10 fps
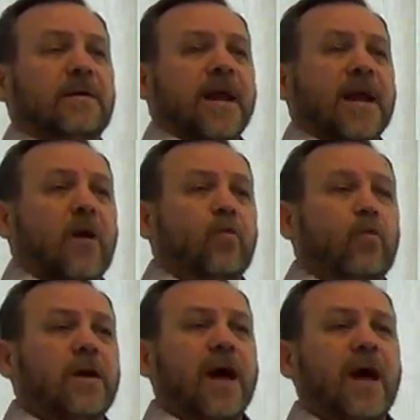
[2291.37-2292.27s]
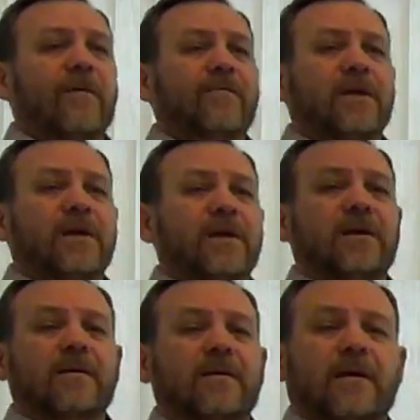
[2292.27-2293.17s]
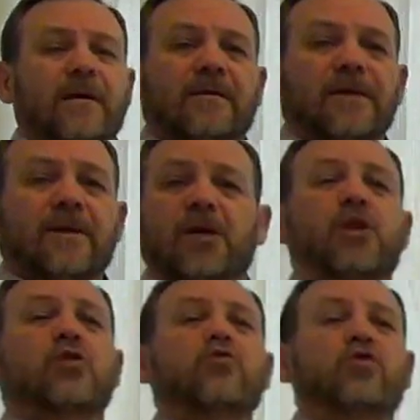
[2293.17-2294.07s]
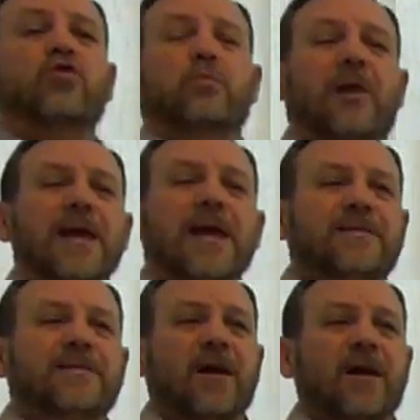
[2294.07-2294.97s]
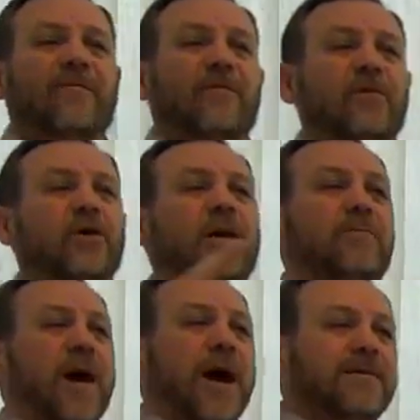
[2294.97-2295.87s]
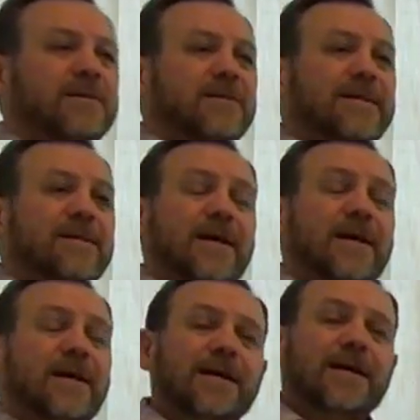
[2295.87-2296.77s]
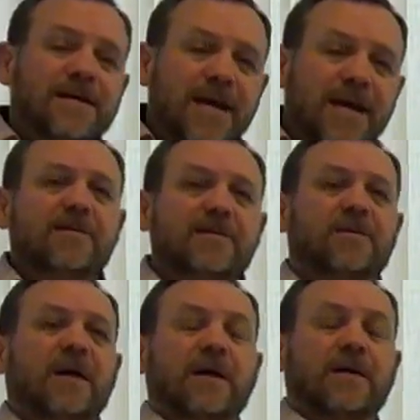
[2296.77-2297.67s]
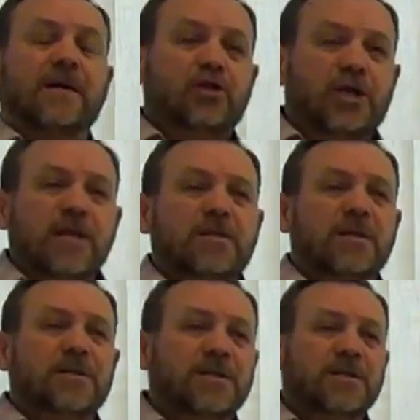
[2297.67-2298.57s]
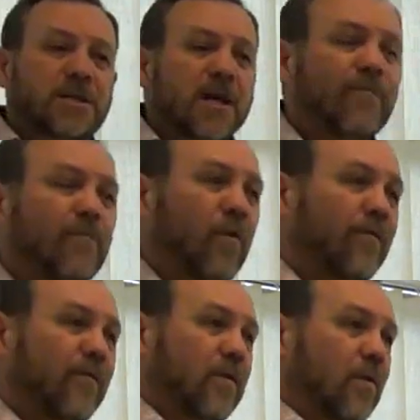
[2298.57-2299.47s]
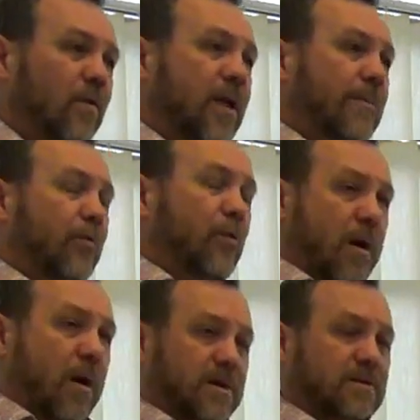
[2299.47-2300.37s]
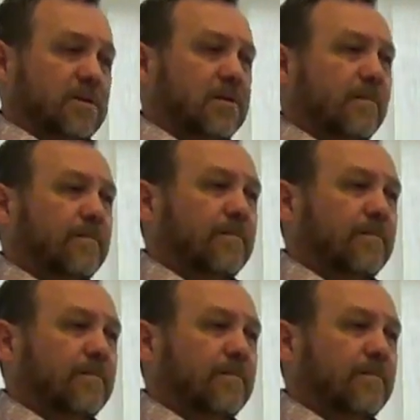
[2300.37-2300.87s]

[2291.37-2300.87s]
Now we have the huge blessing of looking back to see, yes, Jesus did fulfill that promise.